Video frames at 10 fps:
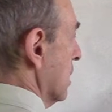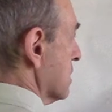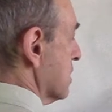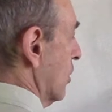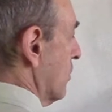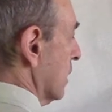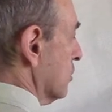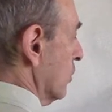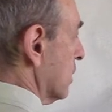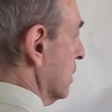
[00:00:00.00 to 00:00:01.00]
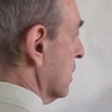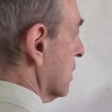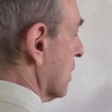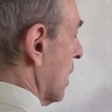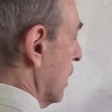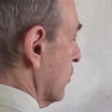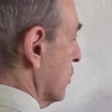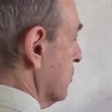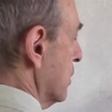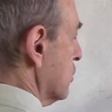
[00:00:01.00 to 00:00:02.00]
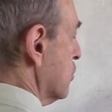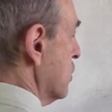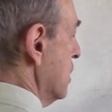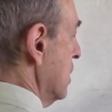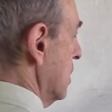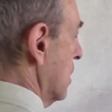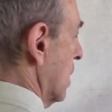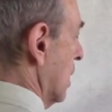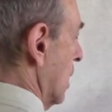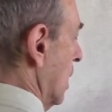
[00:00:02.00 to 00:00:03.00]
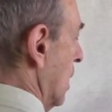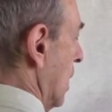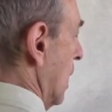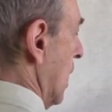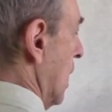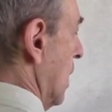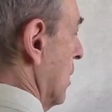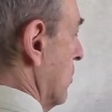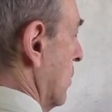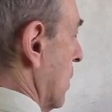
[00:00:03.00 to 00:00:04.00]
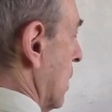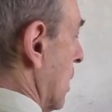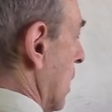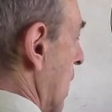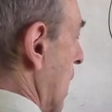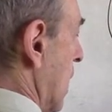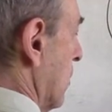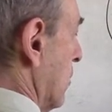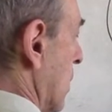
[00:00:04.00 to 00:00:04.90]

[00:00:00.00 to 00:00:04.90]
So my total integral would be g, m, m,